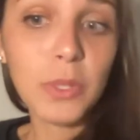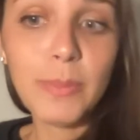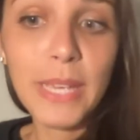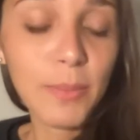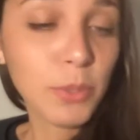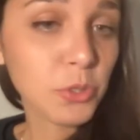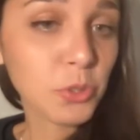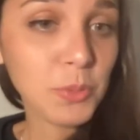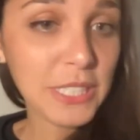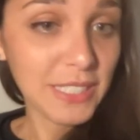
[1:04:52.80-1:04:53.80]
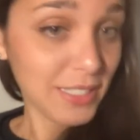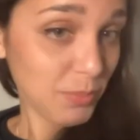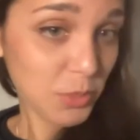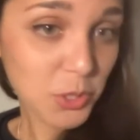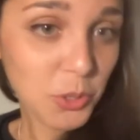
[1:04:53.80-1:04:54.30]
we'll be able to meet
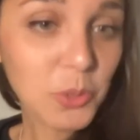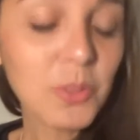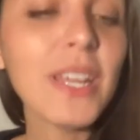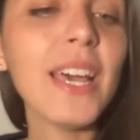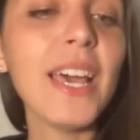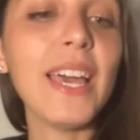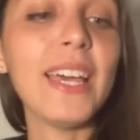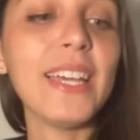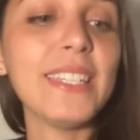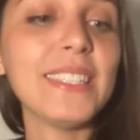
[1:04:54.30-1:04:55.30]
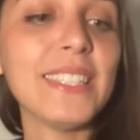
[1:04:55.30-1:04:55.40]
soon. And yes,